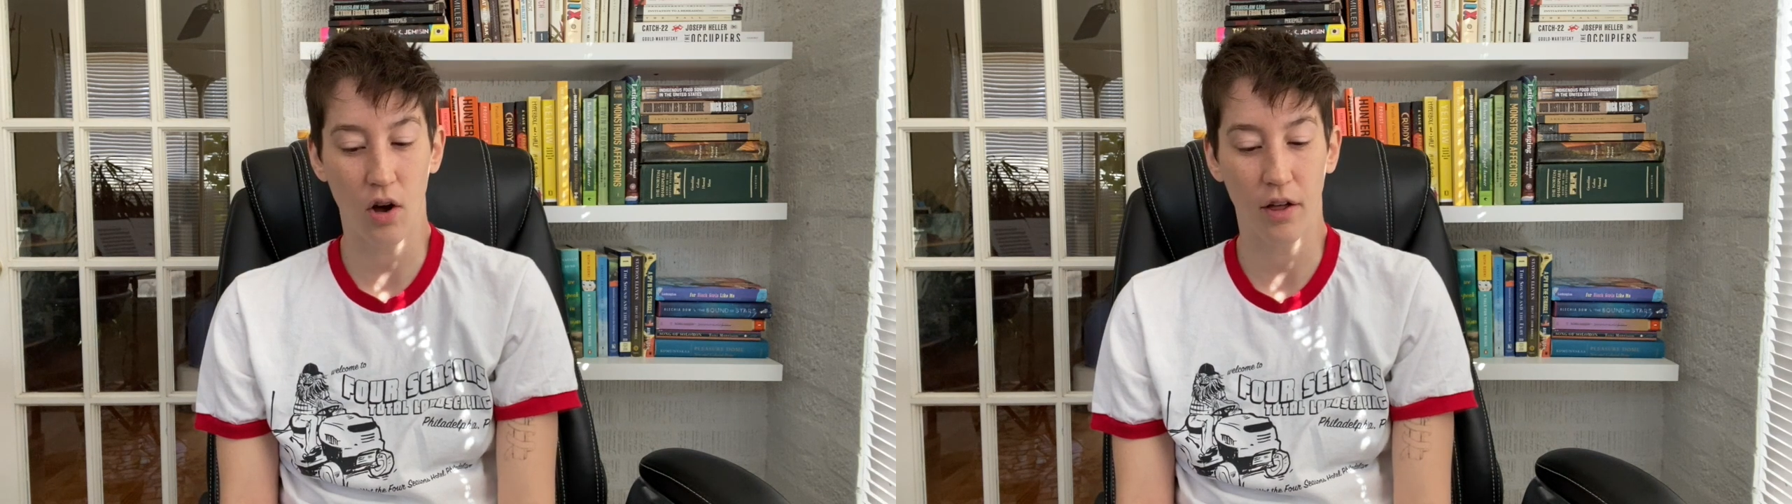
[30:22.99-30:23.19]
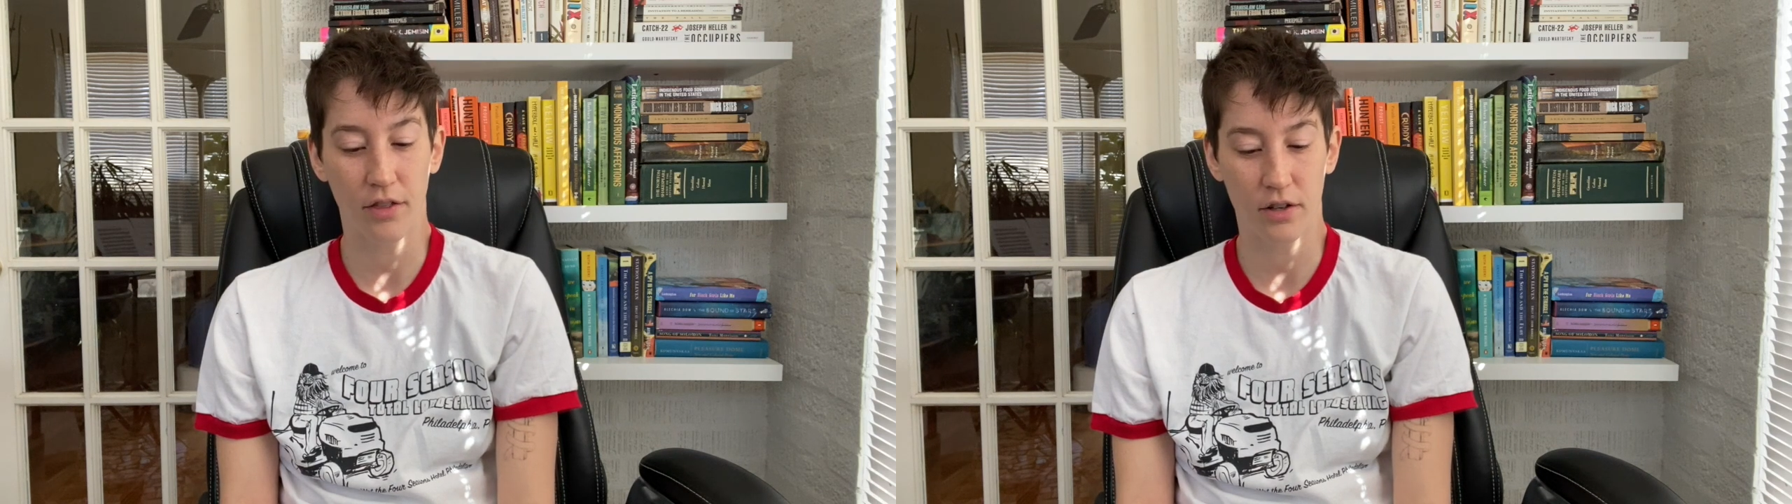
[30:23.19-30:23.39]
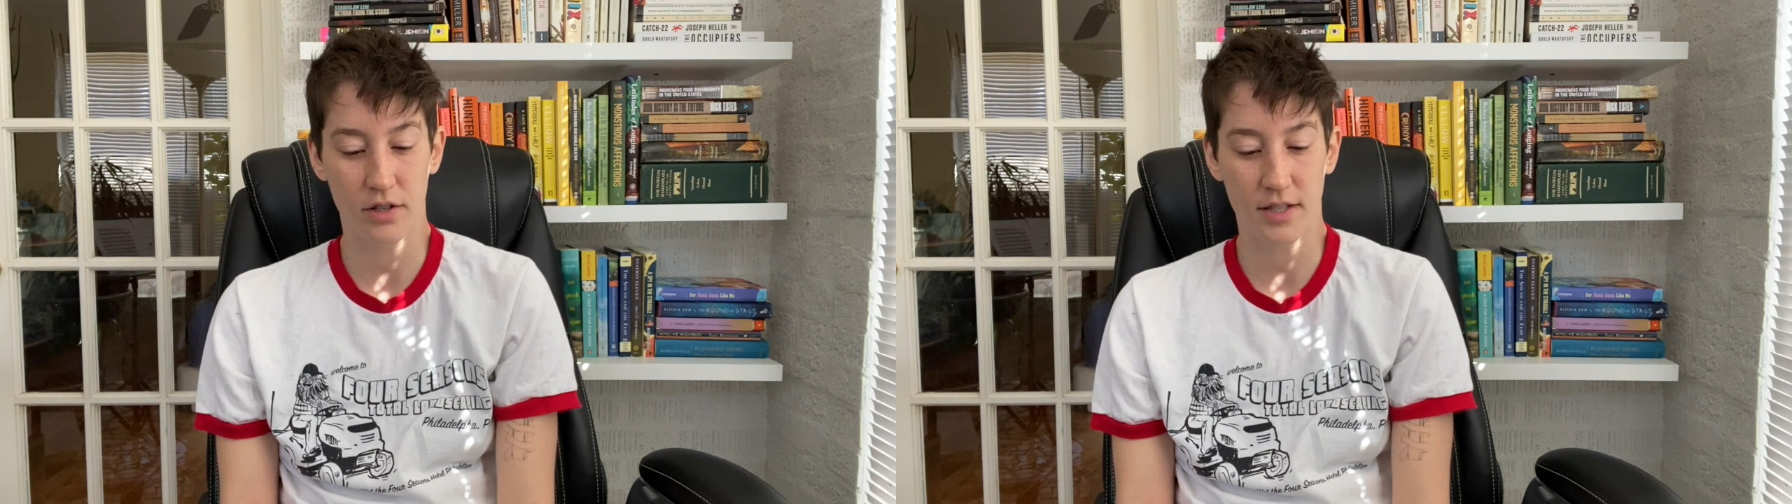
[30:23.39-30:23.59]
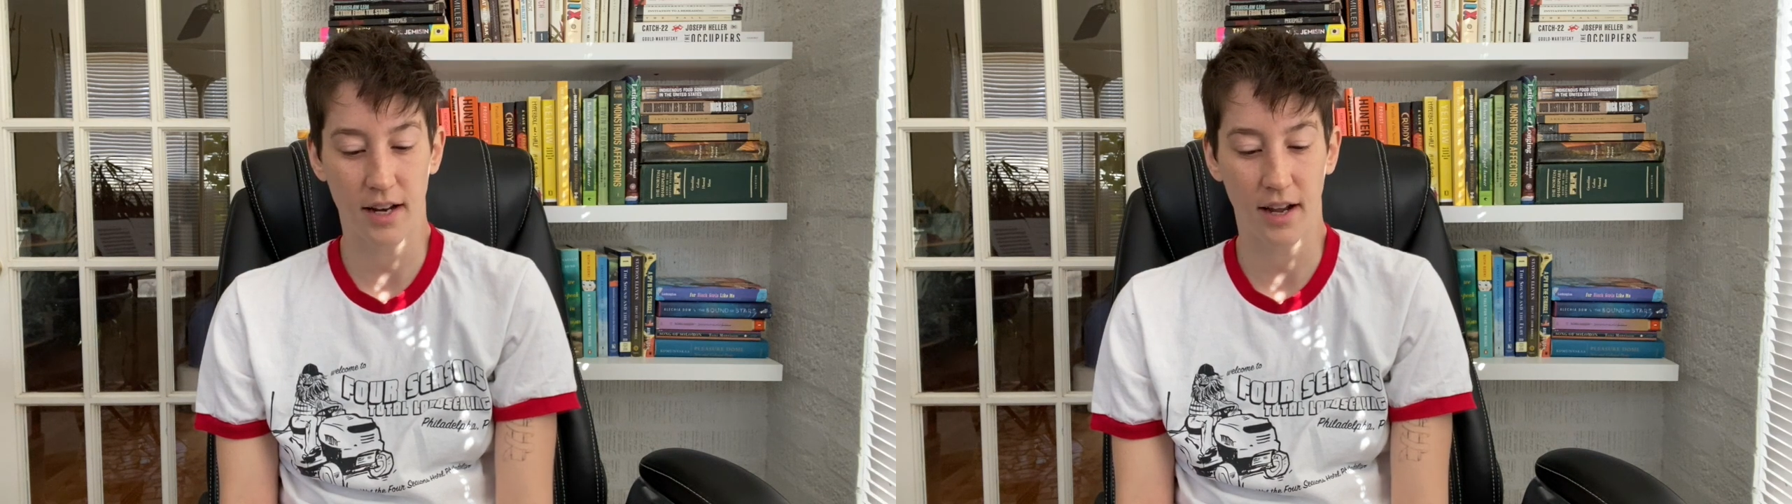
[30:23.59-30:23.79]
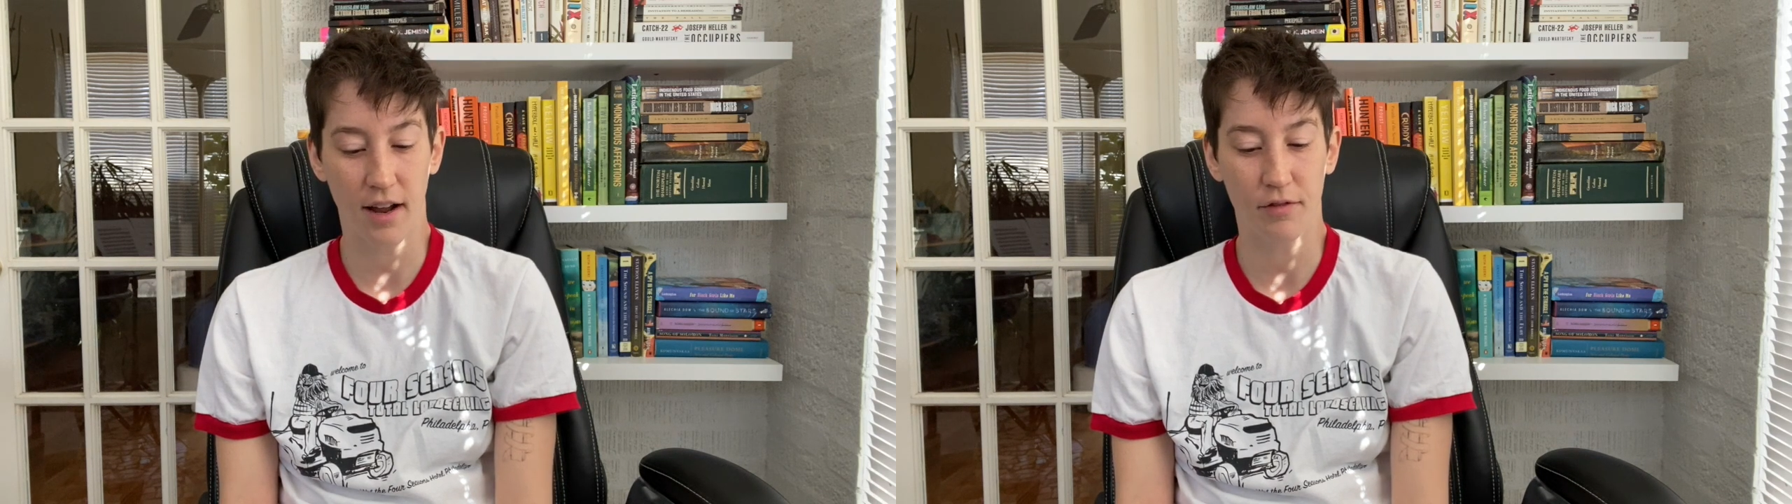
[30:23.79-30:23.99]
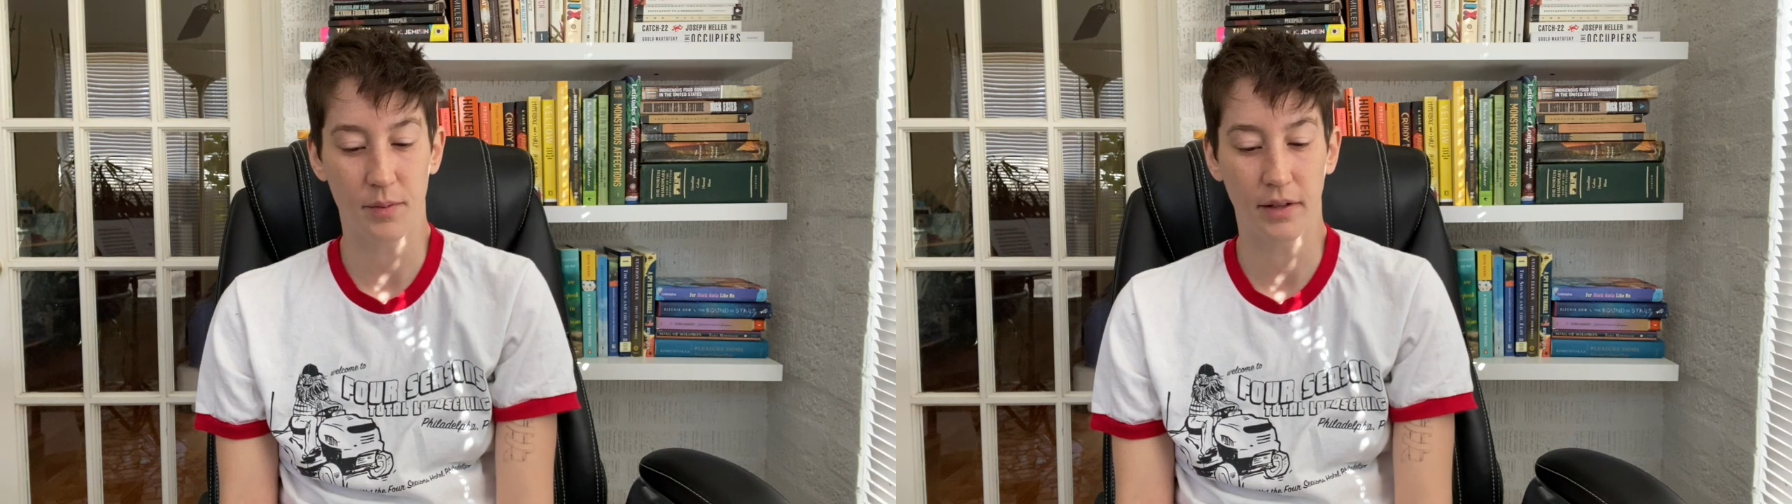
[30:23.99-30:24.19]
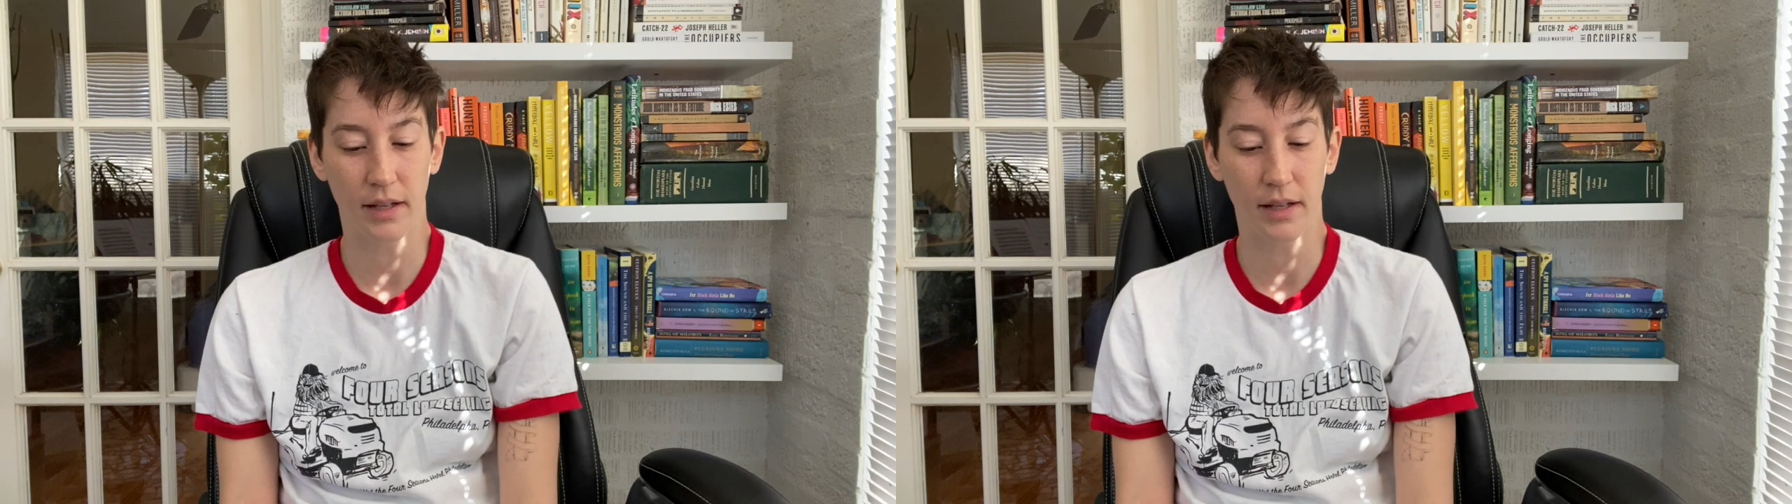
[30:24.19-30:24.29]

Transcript: authors that I got from the